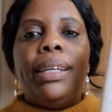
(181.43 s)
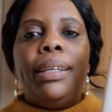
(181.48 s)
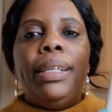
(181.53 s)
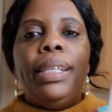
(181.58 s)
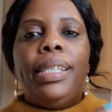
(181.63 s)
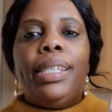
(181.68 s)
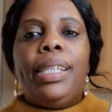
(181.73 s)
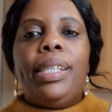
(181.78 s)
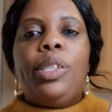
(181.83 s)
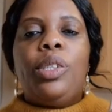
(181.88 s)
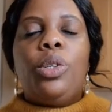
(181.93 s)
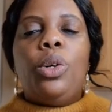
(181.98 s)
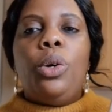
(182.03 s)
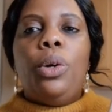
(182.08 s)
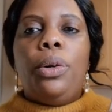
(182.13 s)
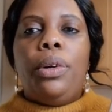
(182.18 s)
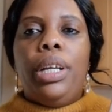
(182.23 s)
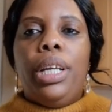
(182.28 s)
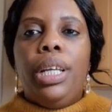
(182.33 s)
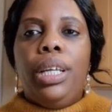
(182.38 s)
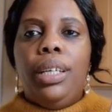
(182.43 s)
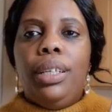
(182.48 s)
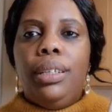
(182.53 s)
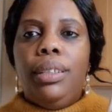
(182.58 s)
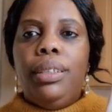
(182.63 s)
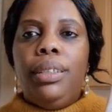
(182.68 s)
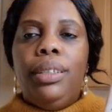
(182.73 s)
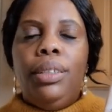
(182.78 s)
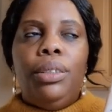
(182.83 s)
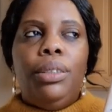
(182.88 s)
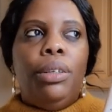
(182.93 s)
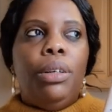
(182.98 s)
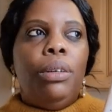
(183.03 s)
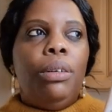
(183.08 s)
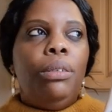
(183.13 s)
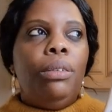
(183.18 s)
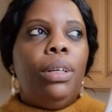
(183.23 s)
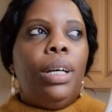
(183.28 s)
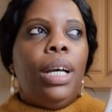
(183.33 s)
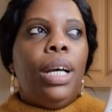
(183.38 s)
a story, you
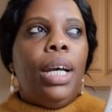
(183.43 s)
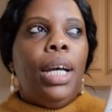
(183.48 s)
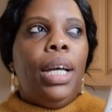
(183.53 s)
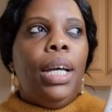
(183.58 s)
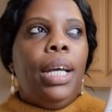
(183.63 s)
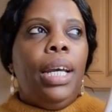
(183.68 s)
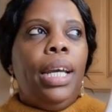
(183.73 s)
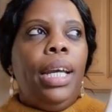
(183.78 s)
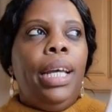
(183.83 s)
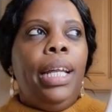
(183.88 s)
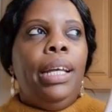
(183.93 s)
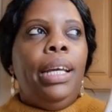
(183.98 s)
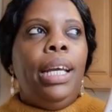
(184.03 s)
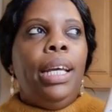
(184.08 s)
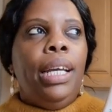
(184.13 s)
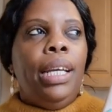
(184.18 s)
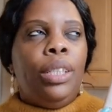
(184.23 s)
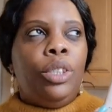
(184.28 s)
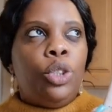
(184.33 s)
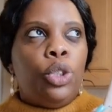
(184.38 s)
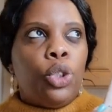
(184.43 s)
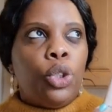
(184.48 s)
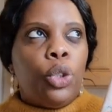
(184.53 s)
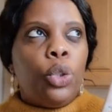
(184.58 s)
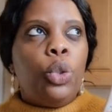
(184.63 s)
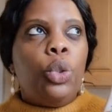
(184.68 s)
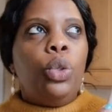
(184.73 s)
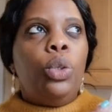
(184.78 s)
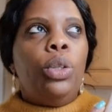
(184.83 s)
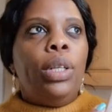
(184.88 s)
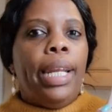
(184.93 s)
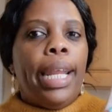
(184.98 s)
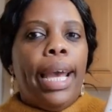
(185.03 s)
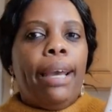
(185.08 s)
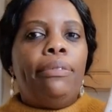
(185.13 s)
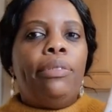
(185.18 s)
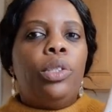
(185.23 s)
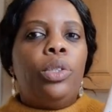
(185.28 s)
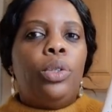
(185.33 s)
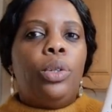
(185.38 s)
know, a true
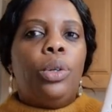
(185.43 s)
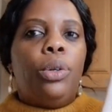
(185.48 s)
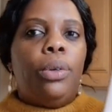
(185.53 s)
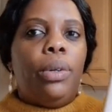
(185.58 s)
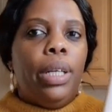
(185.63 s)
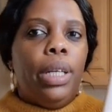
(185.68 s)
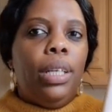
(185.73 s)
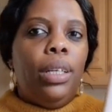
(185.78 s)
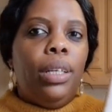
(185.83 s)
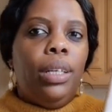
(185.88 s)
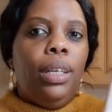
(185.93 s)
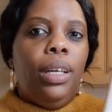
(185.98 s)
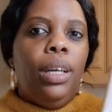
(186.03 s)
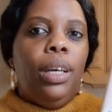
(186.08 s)
life story